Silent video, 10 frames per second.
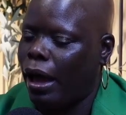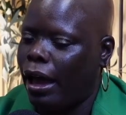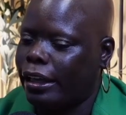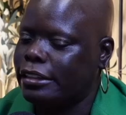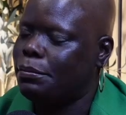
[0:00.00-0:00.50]

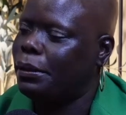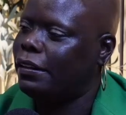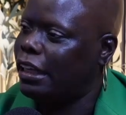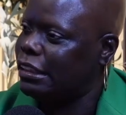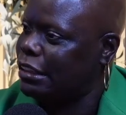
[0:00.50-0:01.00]
get to be
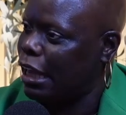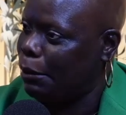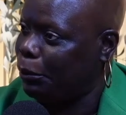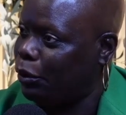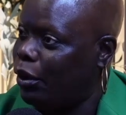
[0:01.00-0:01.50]
the
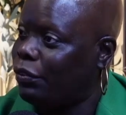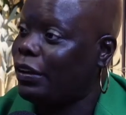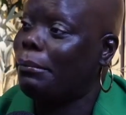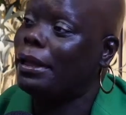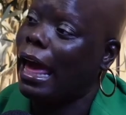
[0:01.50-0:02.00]
example of
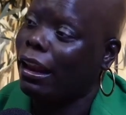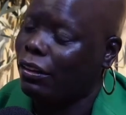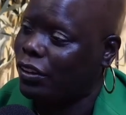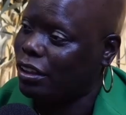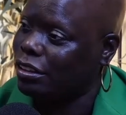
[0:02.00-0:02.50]
coming out of
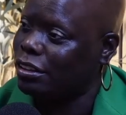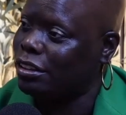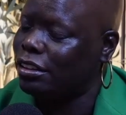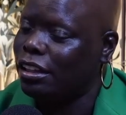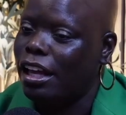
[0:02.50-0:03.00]
the
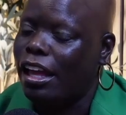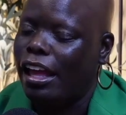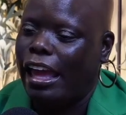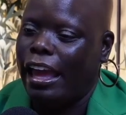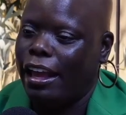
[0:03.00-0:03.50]
hood
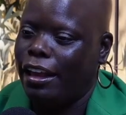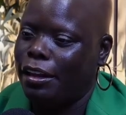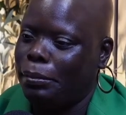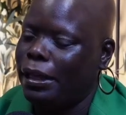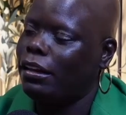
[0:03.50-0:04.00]
and
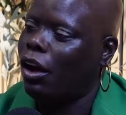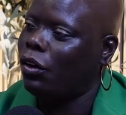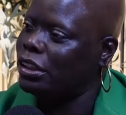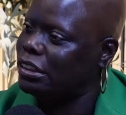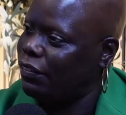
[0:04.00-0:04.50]
being the
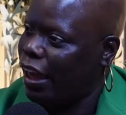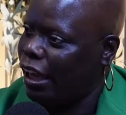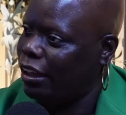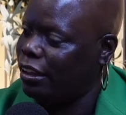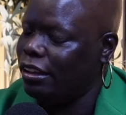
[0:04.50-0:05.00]
oldest of
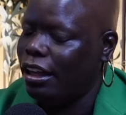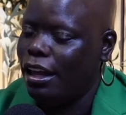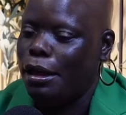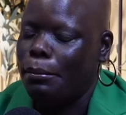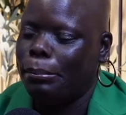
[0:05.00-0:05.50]
8,
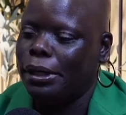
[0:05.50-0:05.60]
but